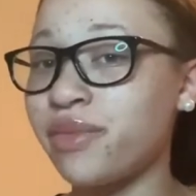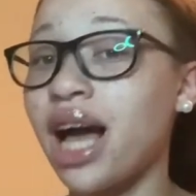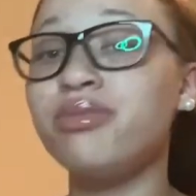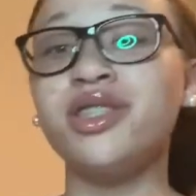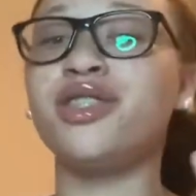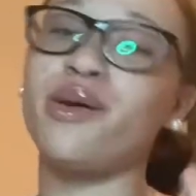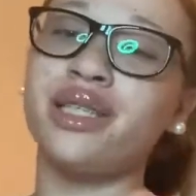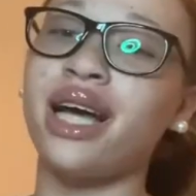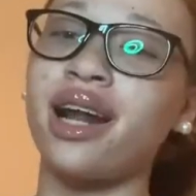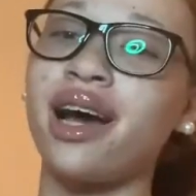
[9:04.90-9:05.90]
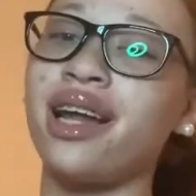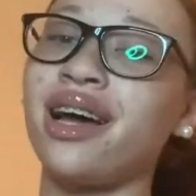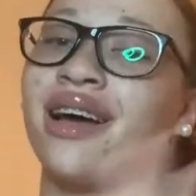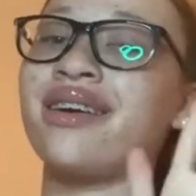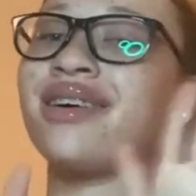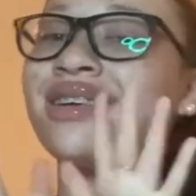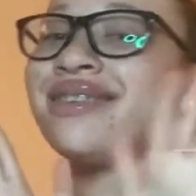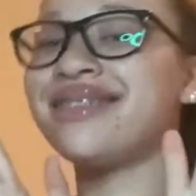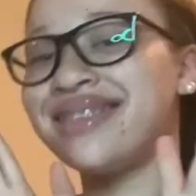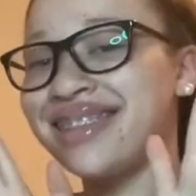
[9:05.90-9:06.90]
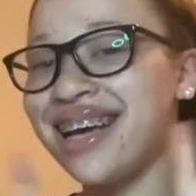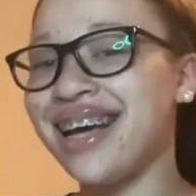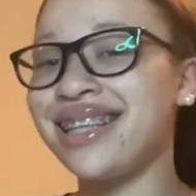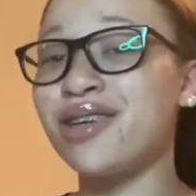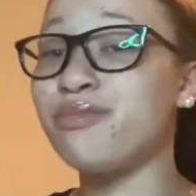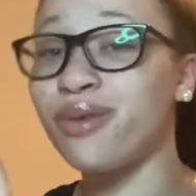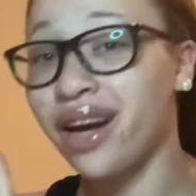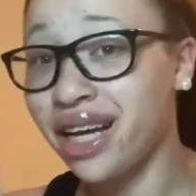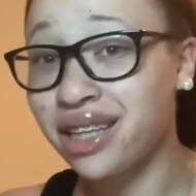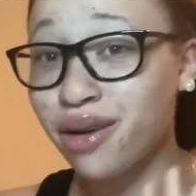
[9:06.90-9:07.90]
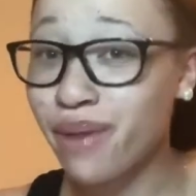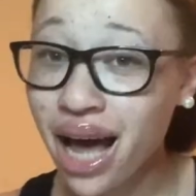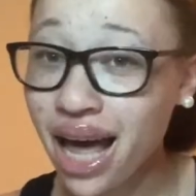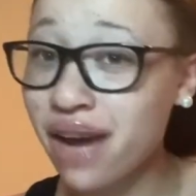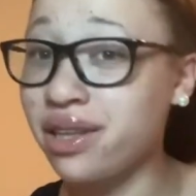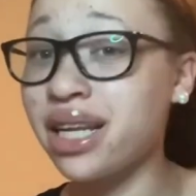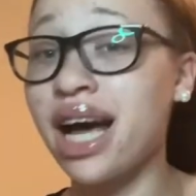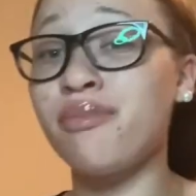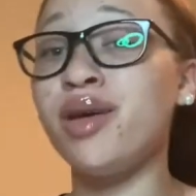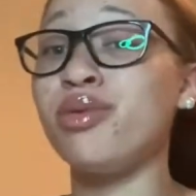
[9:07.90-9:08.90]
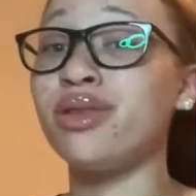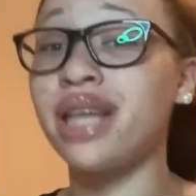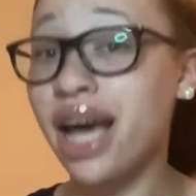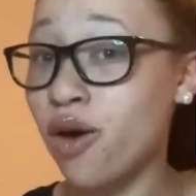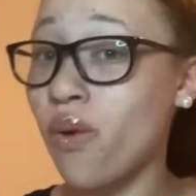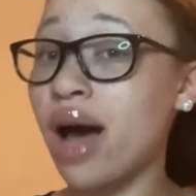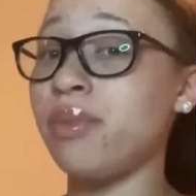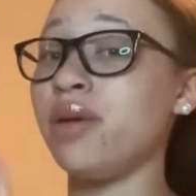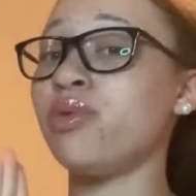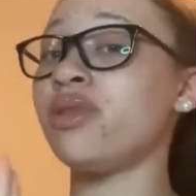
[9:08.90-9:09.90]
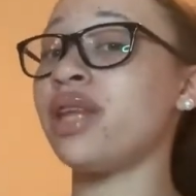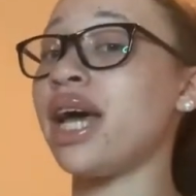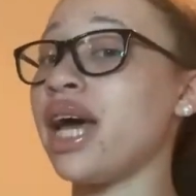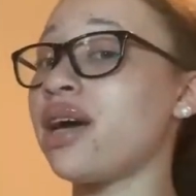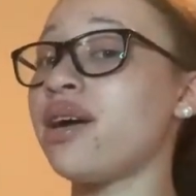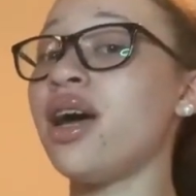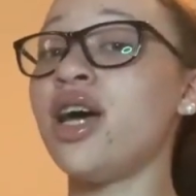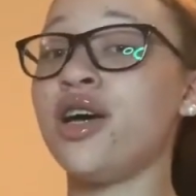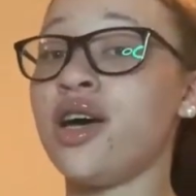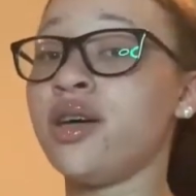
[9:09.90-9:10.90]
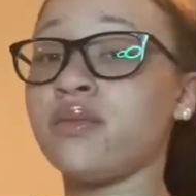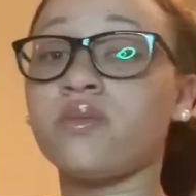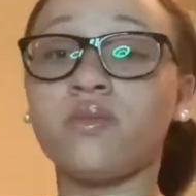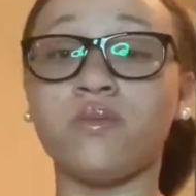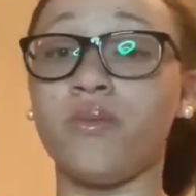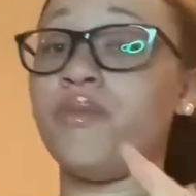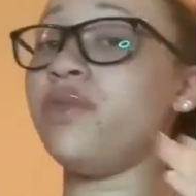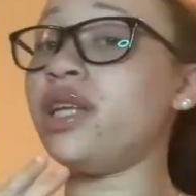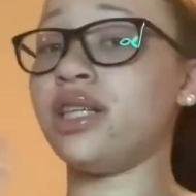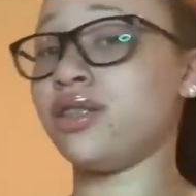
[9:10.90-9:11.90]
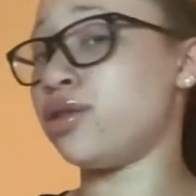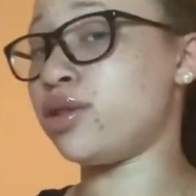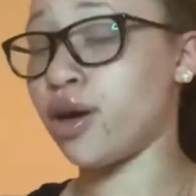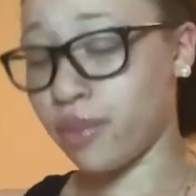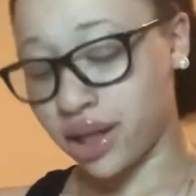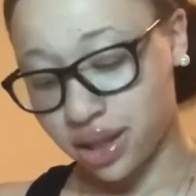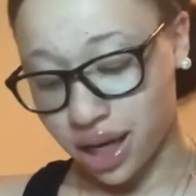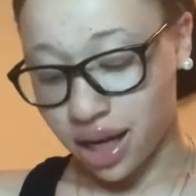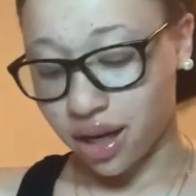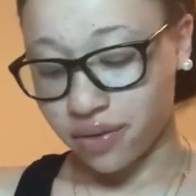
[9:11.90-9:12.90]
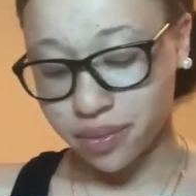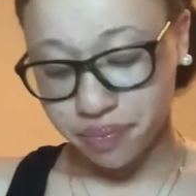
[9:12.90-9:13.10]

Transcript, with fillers: I'm just so excited, y'all. Like, the brain, the mind, everything, how people think, why people think. It's just so much, and I love it.